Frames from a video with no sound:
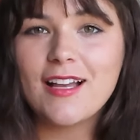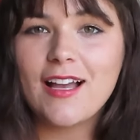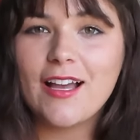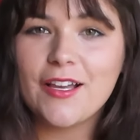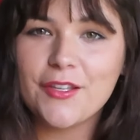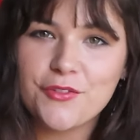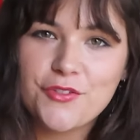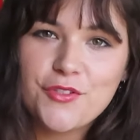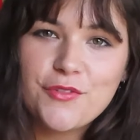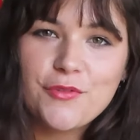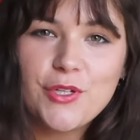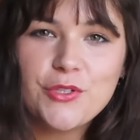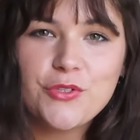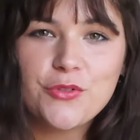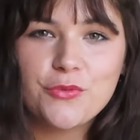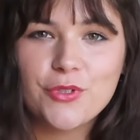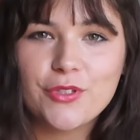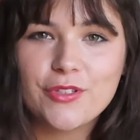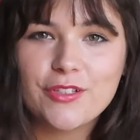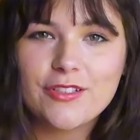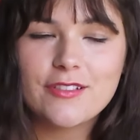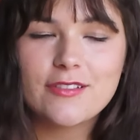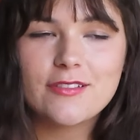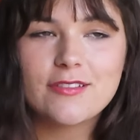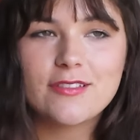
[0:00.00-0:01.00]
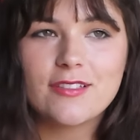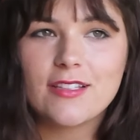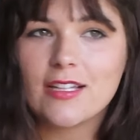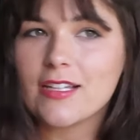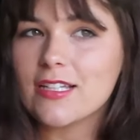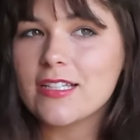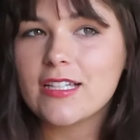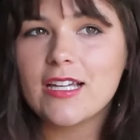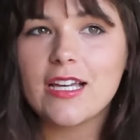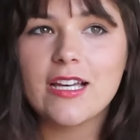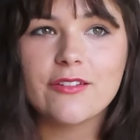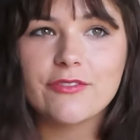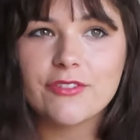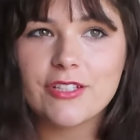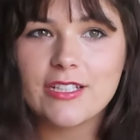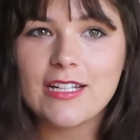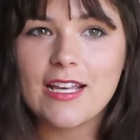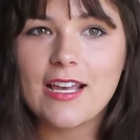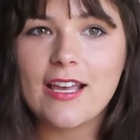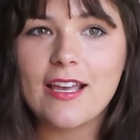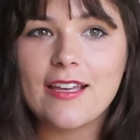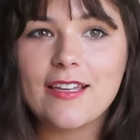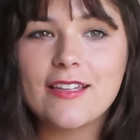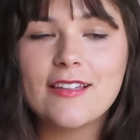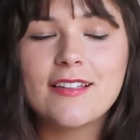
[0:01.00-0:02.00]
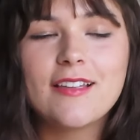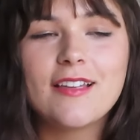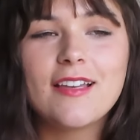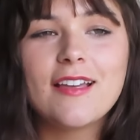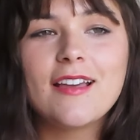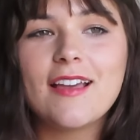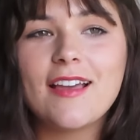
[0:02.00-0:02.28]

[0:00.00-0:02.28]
I used to watch Hoarders like every day.